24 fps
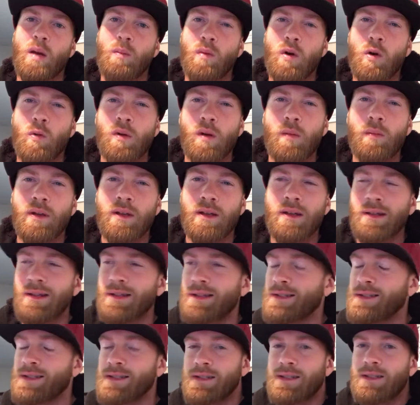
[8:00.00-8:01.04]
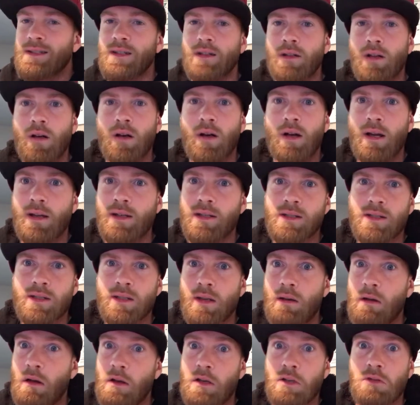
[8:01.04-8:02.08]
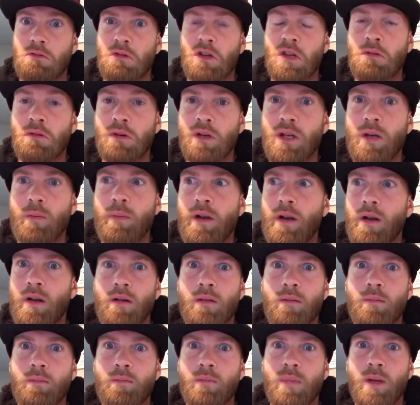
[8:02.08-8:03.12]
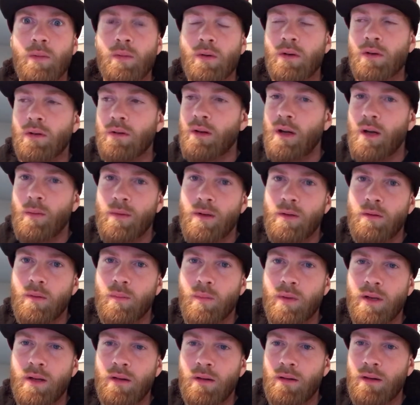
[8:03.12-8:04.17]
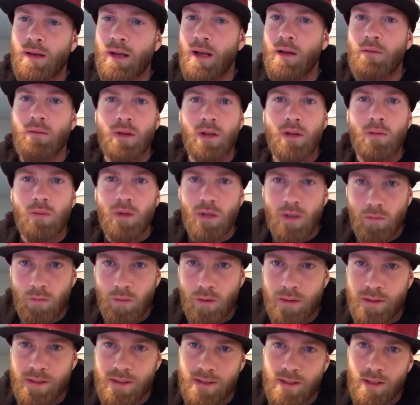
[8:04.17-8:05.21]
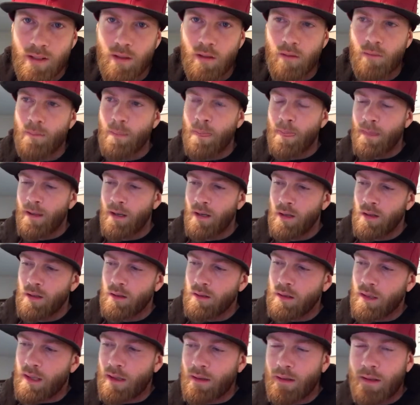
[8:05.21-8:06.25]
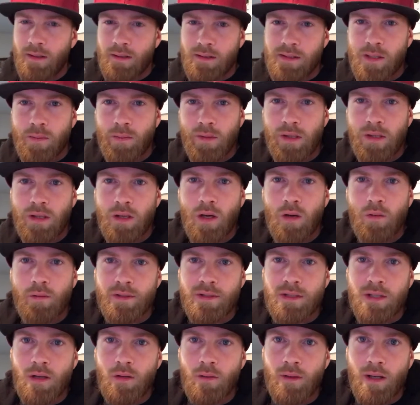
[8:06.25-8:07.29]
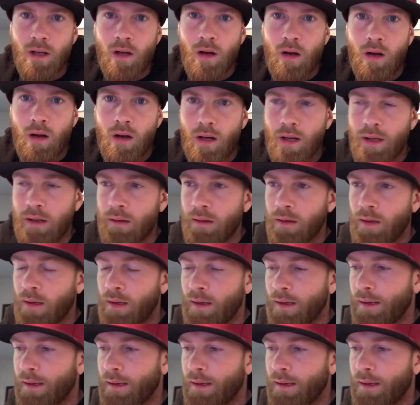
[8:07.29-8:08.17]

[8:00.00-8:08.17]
that moment, because, you know, I just really wanted a beer. People are around me with beer, and I really wanted one. So you got to let somebody know what's going on.